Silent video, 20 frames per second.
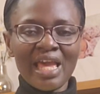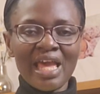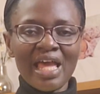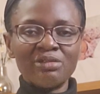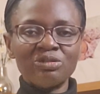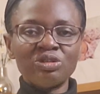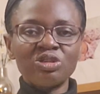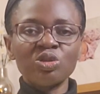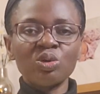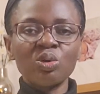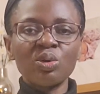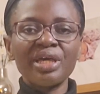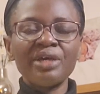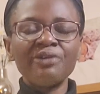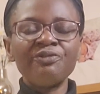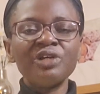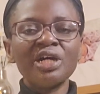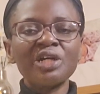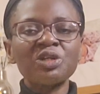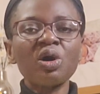And so
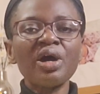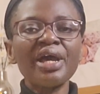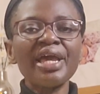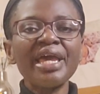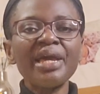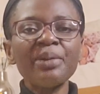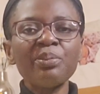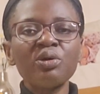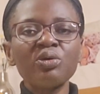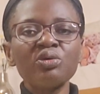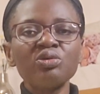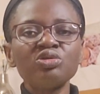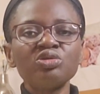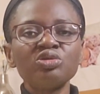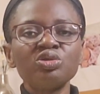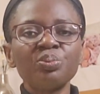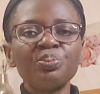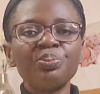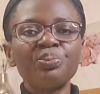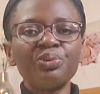if you are not able
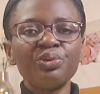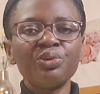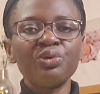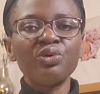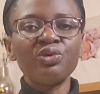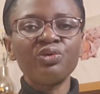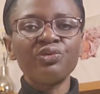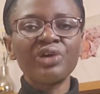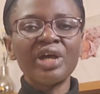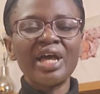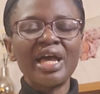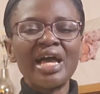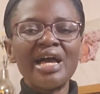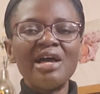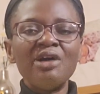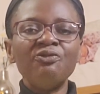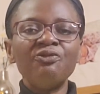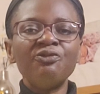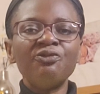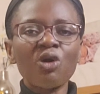to prove
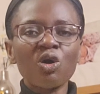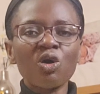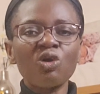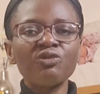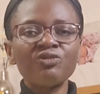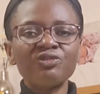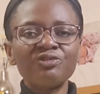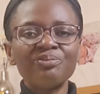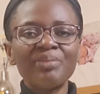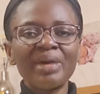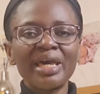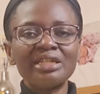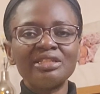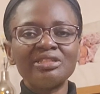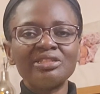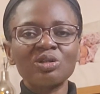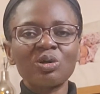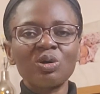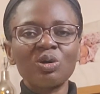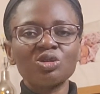
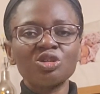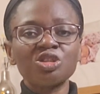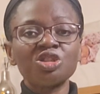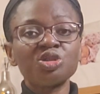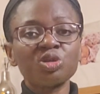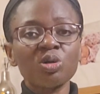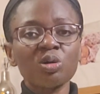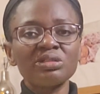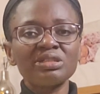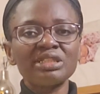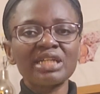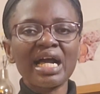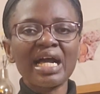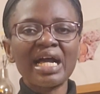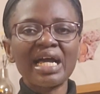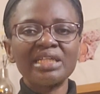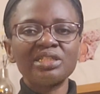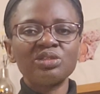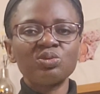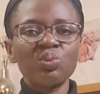involvement or strong
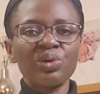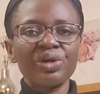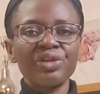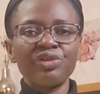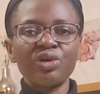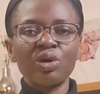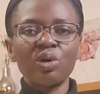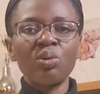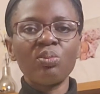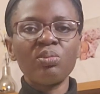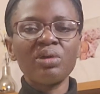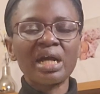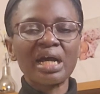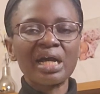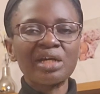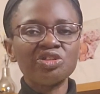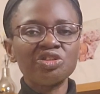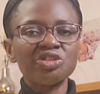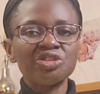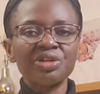ties with your home
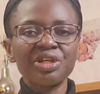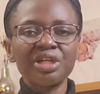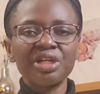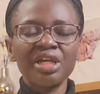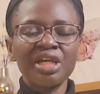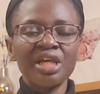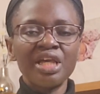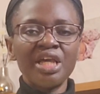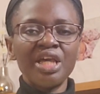country,